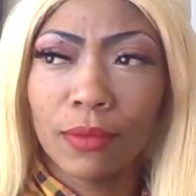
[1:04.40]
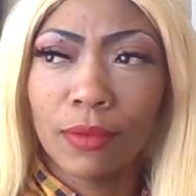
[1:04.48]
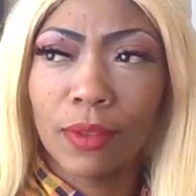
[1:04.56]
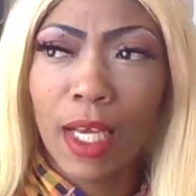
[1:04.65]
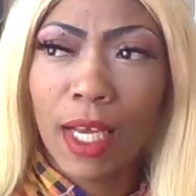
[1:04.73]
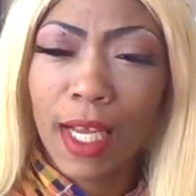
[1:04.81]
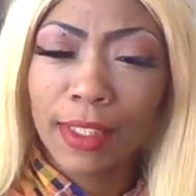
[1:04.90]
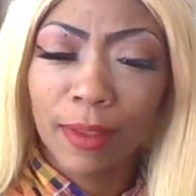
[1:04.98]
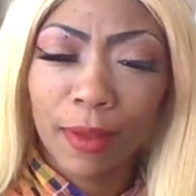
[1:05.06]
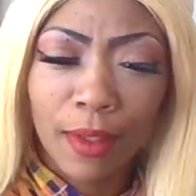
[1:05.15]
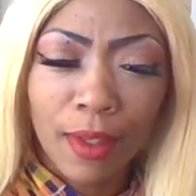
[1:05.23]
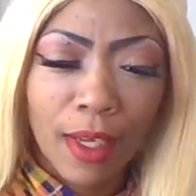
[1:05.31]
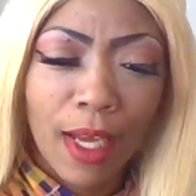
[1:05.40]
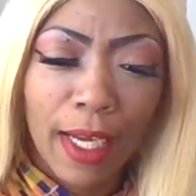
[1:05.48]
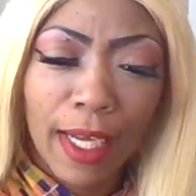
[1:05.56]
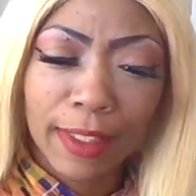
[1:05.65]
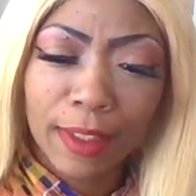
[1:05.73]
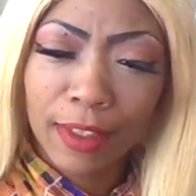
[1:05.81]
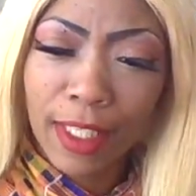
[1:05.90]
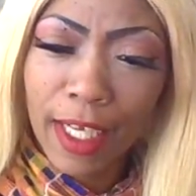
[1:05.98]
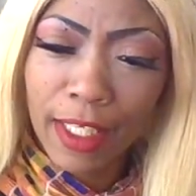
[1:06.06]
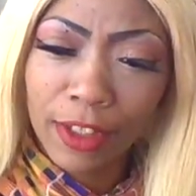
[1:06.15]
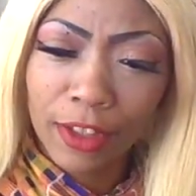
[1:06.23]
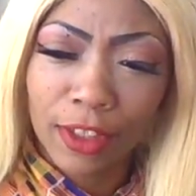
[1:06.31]
I got to I got to say
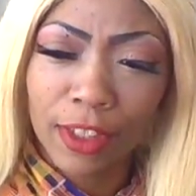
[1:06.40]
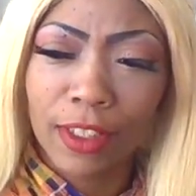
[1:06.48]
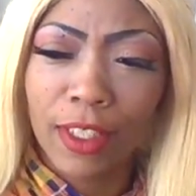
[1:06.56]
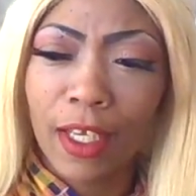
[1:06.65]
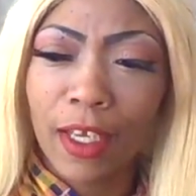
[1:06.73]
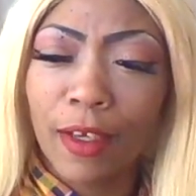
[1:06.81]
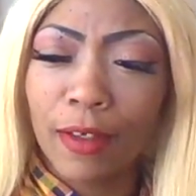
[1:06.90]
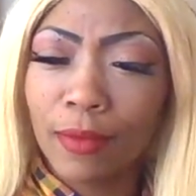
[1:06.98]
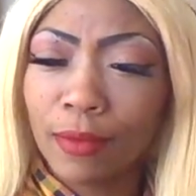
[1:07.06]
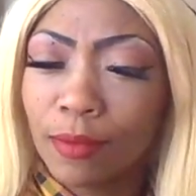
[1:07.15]
this shit now.